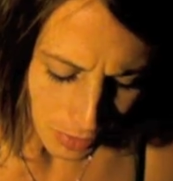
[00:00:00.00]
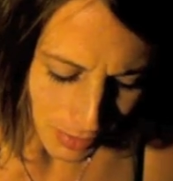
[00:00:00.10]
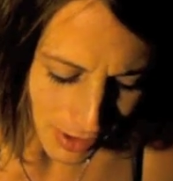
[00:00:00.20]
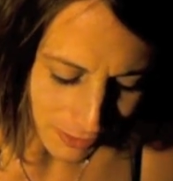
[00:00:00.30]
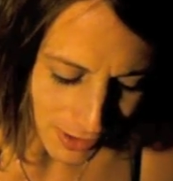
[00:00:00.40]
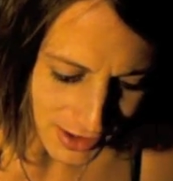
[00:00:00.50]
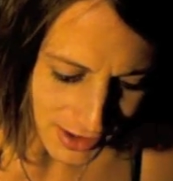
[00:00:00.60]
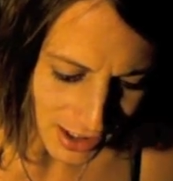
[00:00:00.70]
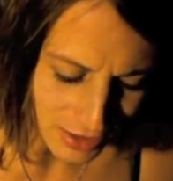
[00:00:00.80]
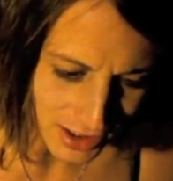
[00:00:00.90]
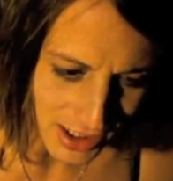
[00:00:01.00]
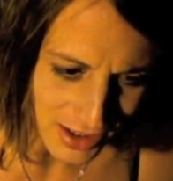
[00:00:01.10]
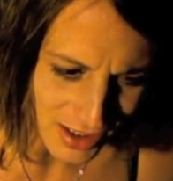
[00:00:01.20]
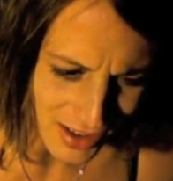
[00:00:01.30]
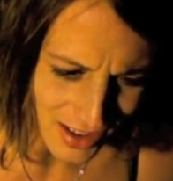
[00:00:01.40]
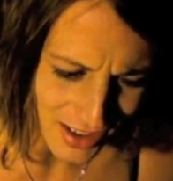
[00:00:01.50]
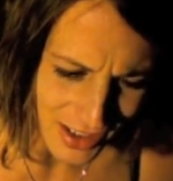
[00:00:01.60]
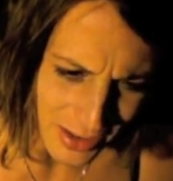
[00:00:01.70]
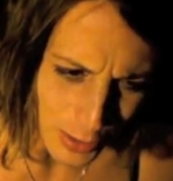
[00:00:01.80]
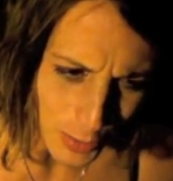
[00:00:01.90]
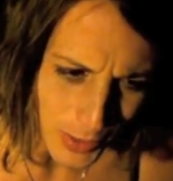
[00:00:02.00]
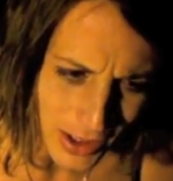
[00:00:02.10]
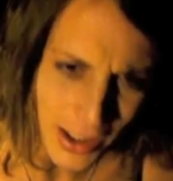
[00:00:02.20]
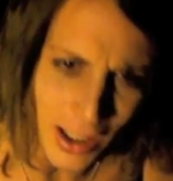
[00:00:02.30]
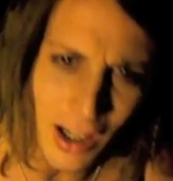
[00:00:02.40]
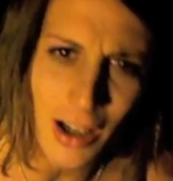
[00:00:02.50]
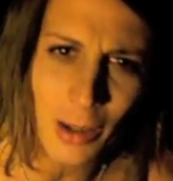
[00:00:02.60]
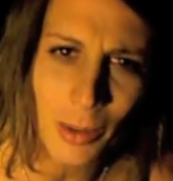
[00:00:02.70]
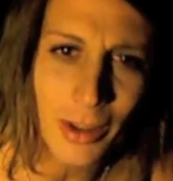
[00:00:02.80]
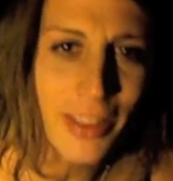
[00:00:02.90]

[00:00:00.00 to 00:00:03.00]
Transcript: my friend's house, and another really awkward